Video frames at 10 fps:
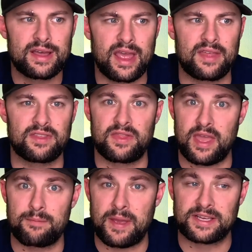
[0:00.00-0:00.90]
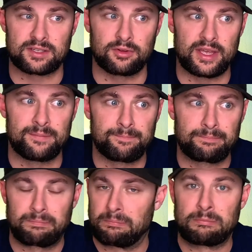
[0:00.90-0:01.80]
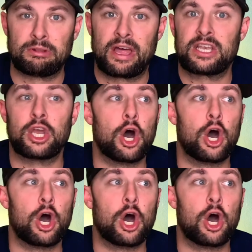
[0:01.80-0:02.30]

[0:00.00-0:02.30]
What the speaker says: And then they basically let